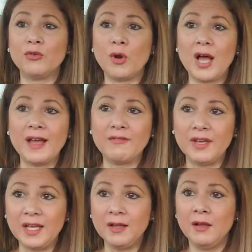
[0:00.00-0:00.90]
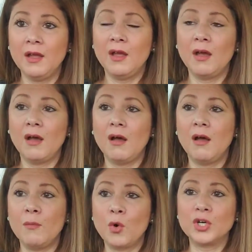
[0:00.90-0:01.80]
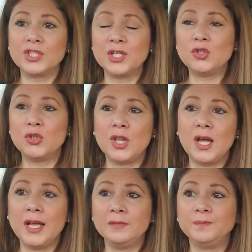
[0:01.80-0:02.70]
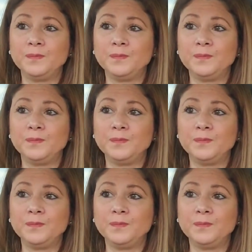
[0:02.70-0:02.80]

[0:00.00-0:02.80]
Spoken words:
through an IV or a central line.